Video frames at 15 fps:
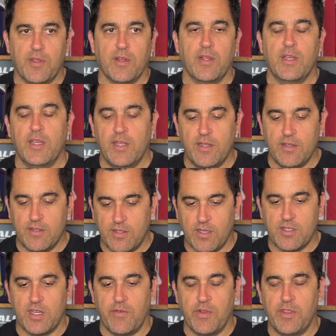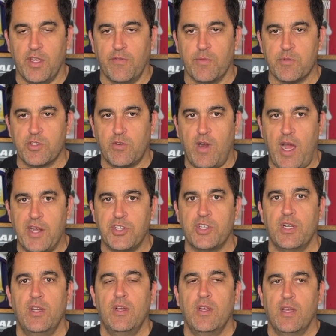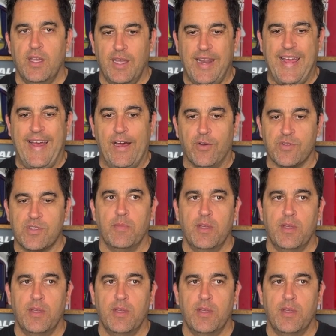That he does everything from scratch, in-house.